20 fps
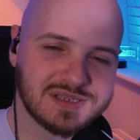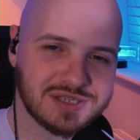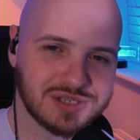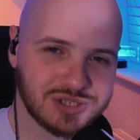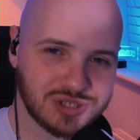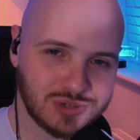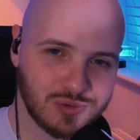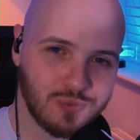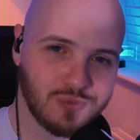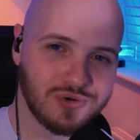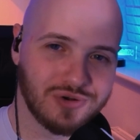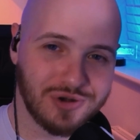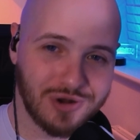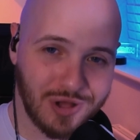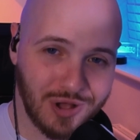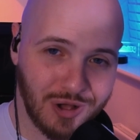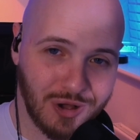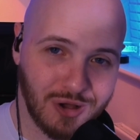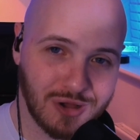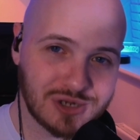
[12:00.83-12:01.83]
installed on a
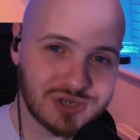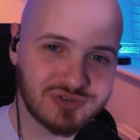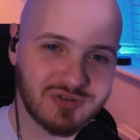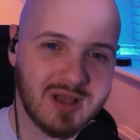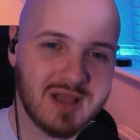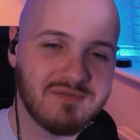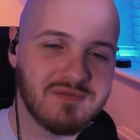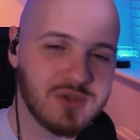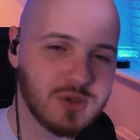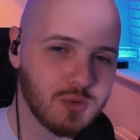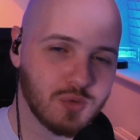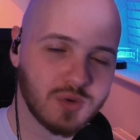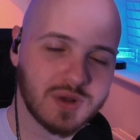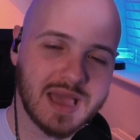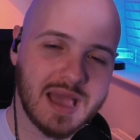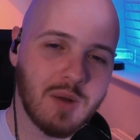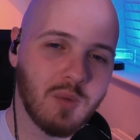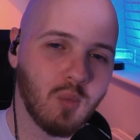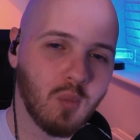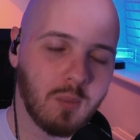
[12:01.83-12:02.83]
hard drive, you'll
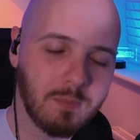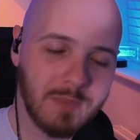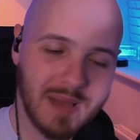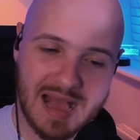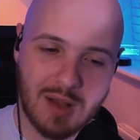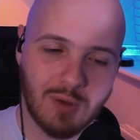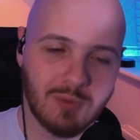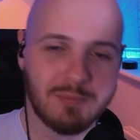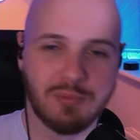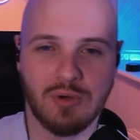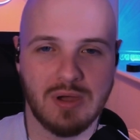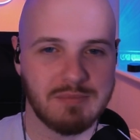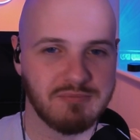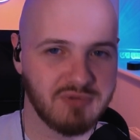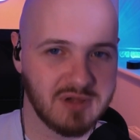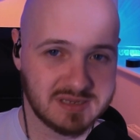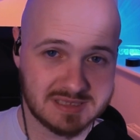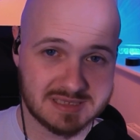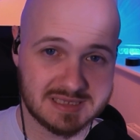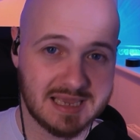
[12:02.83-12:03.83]
get PowerPoint
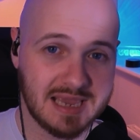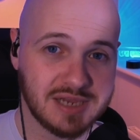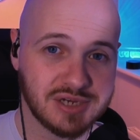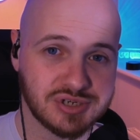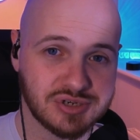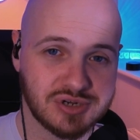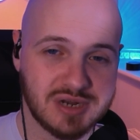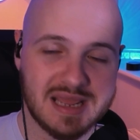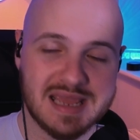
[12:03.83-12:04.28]
presentation.